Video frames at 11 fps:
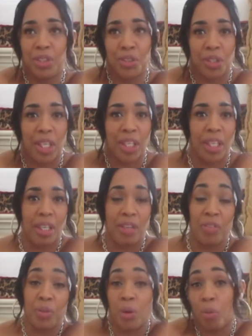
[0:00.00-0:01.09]
drink, and if
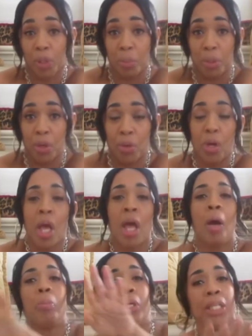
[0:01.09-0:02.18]
you don't want to bowl.
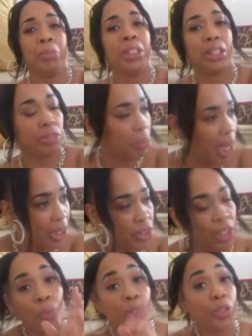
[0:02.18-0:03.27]
But let me just remind you
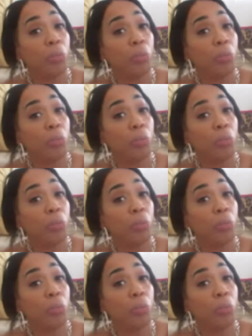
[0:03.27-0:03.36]
that when you're